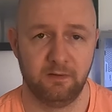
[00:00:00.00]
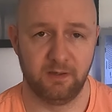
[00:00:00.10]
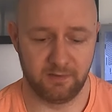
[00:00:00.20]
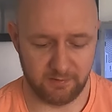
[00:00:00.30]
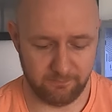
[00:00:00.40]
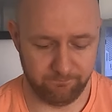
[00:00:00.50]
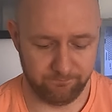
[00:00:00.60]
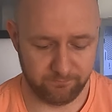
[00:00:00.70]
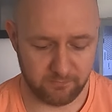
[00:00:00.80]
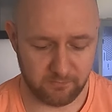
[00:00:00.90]

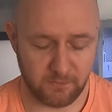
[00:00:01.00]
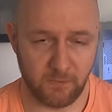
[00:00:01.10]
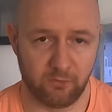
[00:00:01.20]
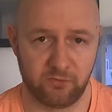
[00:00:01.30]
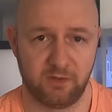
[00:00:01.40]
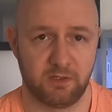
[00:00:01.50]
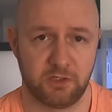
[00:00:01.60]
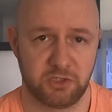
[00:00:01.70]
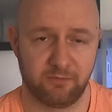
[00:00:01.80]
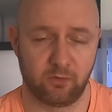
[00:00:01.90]
Obviously, the
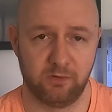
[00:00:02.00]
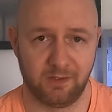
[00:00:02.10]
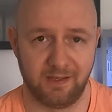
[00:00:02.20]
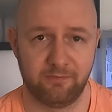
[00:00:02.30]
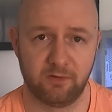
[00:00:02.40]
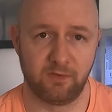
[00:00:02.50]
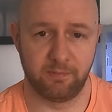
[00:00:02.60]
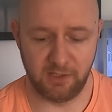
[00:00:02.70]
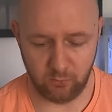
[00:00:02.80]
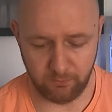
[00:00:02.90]
shifter on the left of the
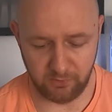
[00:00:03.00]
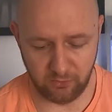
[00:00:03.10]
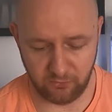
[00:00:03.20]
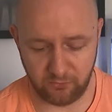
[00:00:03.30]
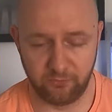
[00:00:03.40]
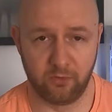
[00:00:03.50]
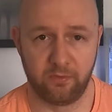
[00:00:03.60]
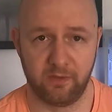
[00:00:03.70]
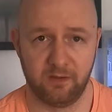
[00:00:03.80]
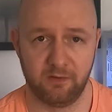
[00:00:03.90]
bike would be used for
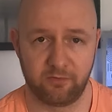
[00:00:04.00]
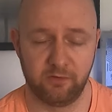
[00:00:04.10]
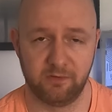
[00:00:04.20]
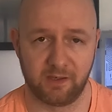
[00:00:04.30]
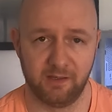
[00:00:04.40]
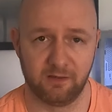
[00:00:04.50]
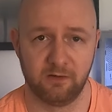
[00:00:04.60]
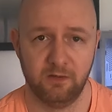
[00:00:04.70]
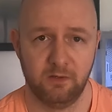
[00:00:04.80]
the front derailleur,